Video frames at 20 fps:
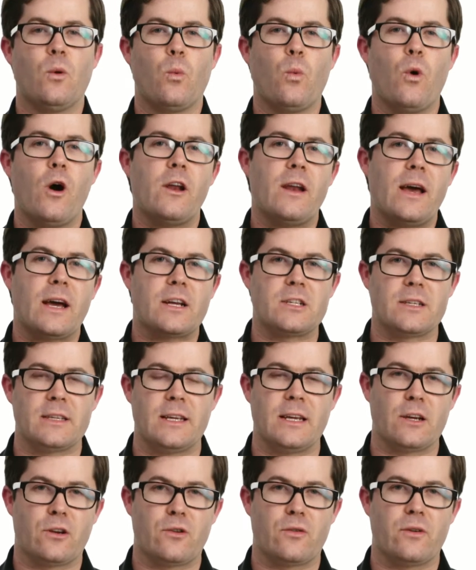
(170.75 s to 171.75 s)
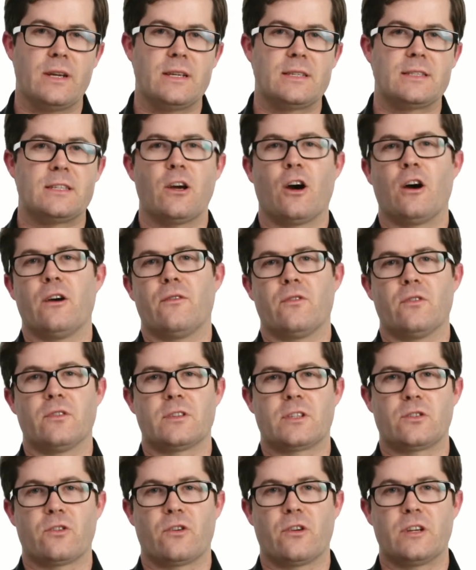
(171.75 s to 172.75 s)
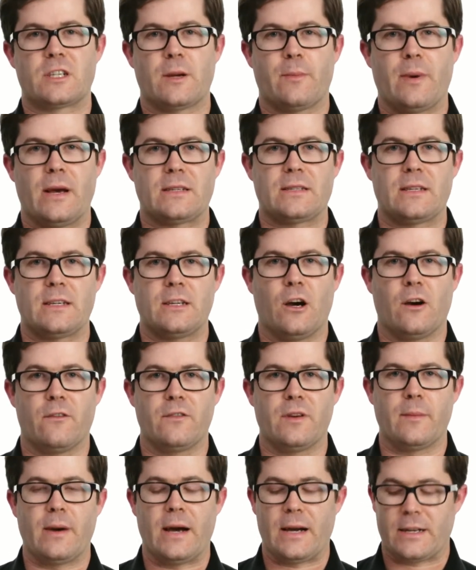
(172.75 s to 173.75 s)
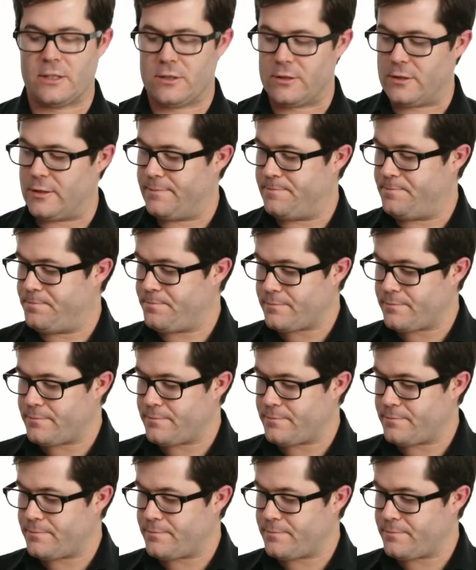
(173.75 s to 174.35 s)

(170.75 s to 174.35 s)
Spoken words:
won't actually increase the overall storage capacity of your Mach II.